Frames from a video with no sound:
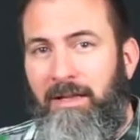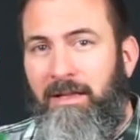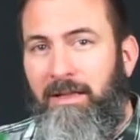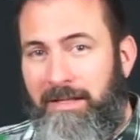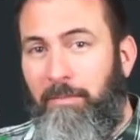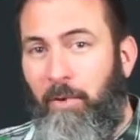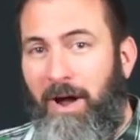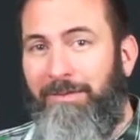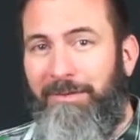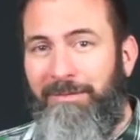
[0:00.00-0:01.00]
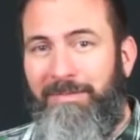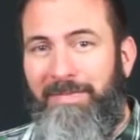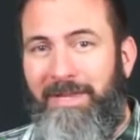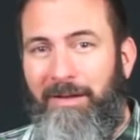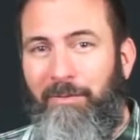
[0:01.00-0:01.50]
That's a problem
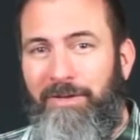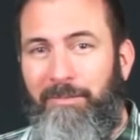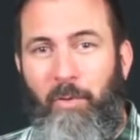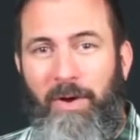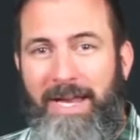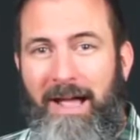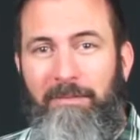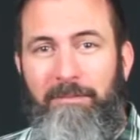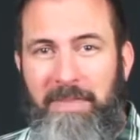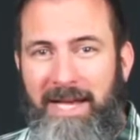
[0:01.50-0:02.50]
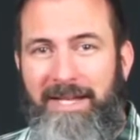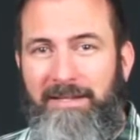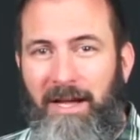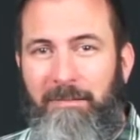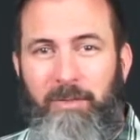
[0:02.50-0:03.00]
that I wanted to point out. Many
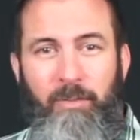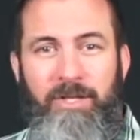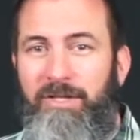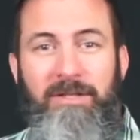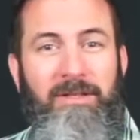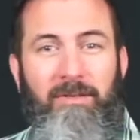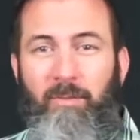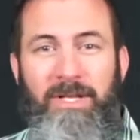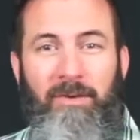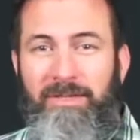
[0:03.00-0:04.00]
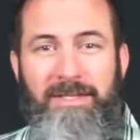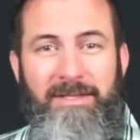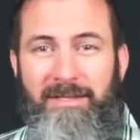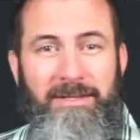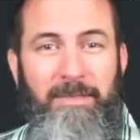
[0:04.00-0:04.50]
times we don't
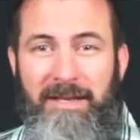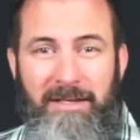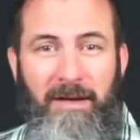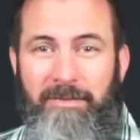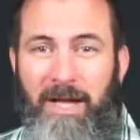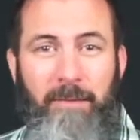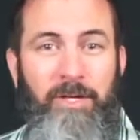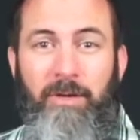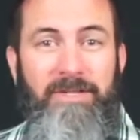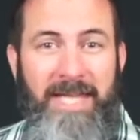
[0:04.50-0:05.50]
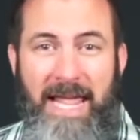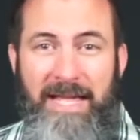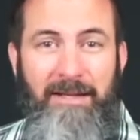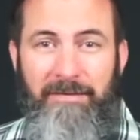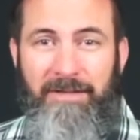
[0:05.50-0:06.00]
spend enough time, we don't take
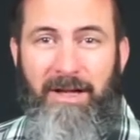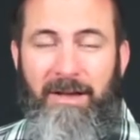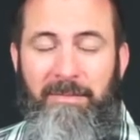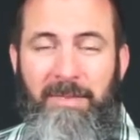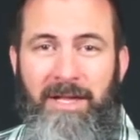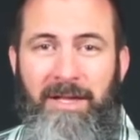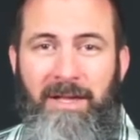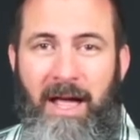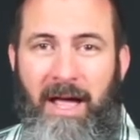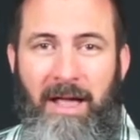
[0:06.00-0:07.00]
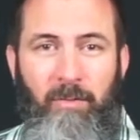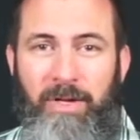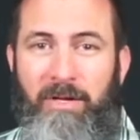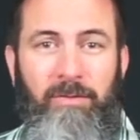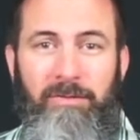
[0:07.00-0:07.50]
enough time,
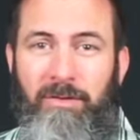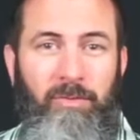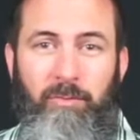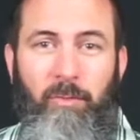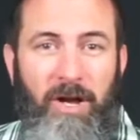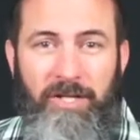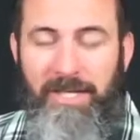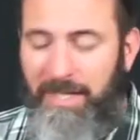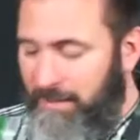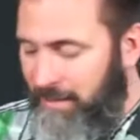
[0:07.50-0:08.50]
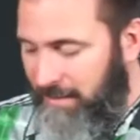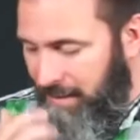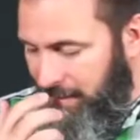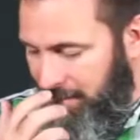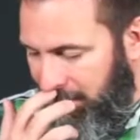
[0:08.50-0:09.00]
we're rushed into
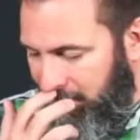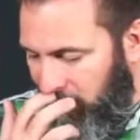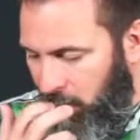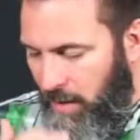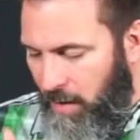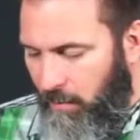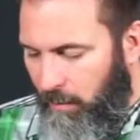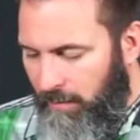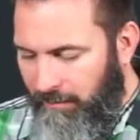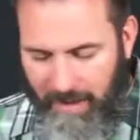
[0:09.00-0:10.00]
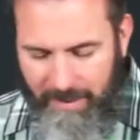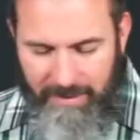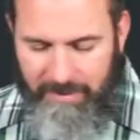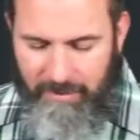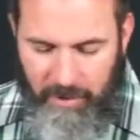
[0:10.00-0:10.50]
things, and so what we find
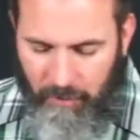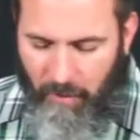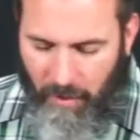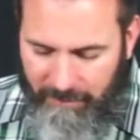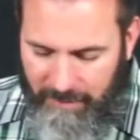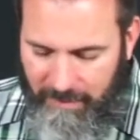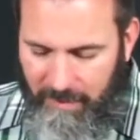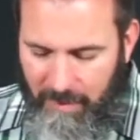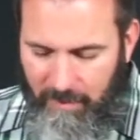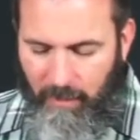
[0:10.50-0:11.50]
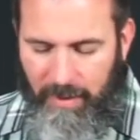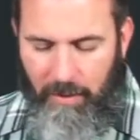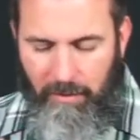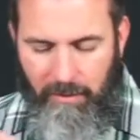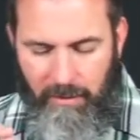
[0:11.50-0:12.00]
is too often we
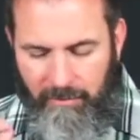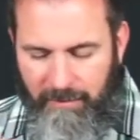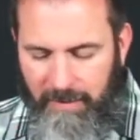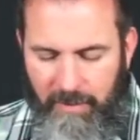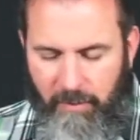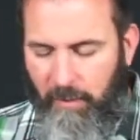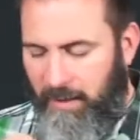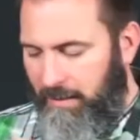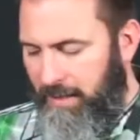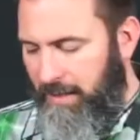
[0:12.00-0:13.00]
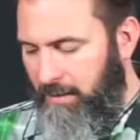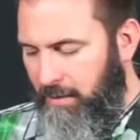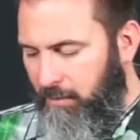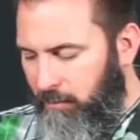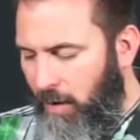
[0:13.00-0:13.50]
are very quickly
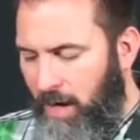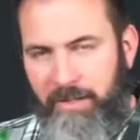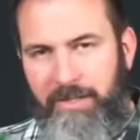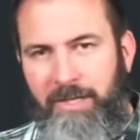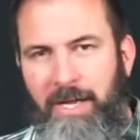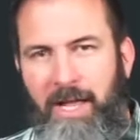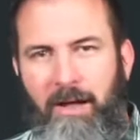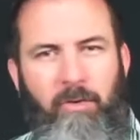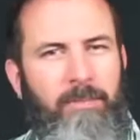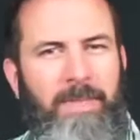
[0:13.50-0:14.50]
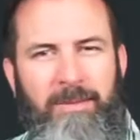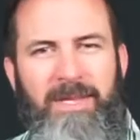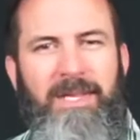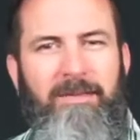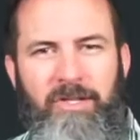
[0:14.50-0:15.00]
rushed. Or maybe
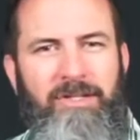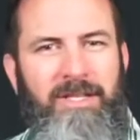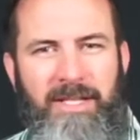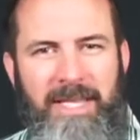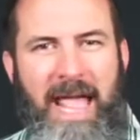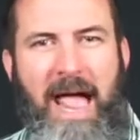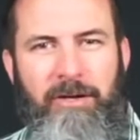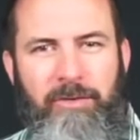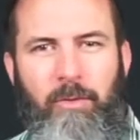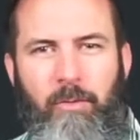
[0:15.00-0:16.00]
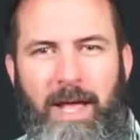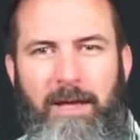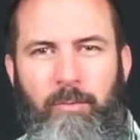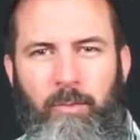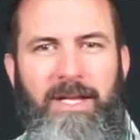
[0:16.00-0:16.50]
even just in a casual
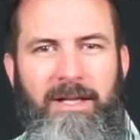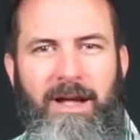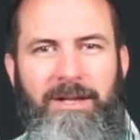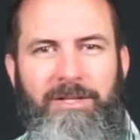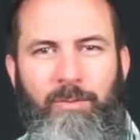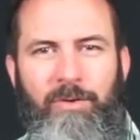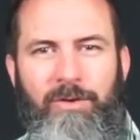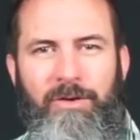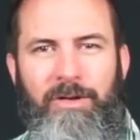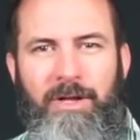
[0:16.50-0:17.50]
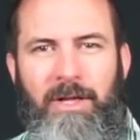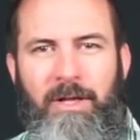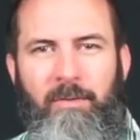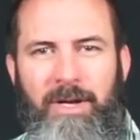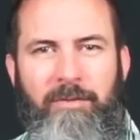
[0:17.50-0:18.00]
way, reading God's word,
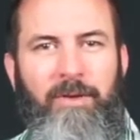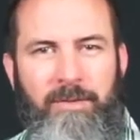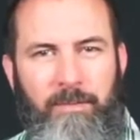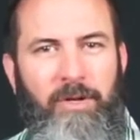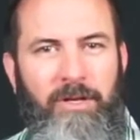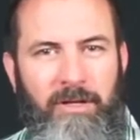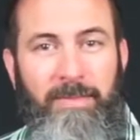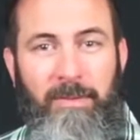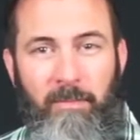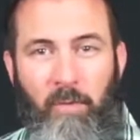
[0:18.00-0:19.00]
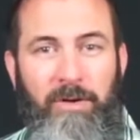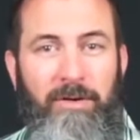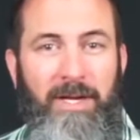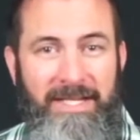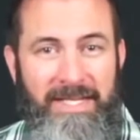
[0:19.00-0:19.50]
when if we put a little bit
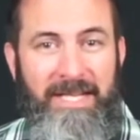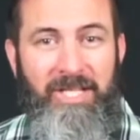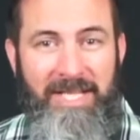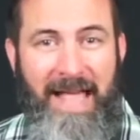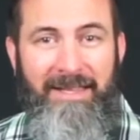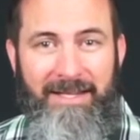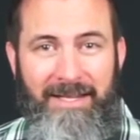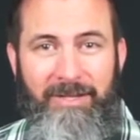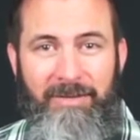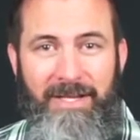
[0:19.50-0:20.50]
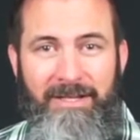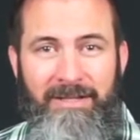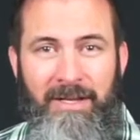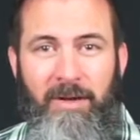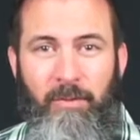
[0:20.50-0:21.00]
more intentionality to it,
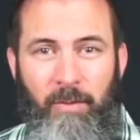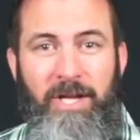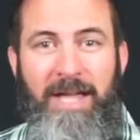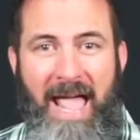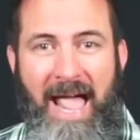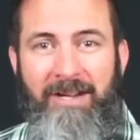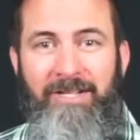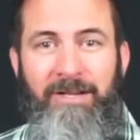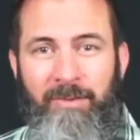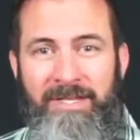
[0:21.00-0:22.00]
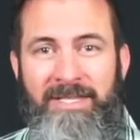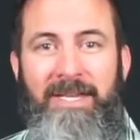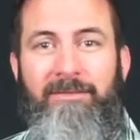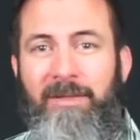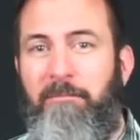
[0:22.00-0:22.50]
we could actually
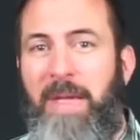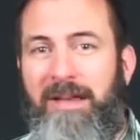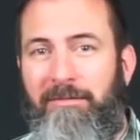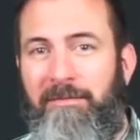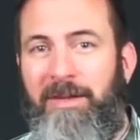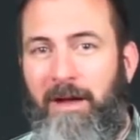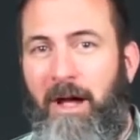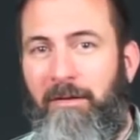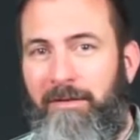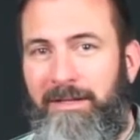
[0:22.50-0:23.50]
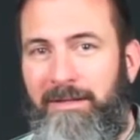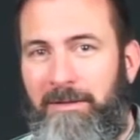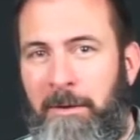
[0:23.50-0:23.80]
receive the benefit of it.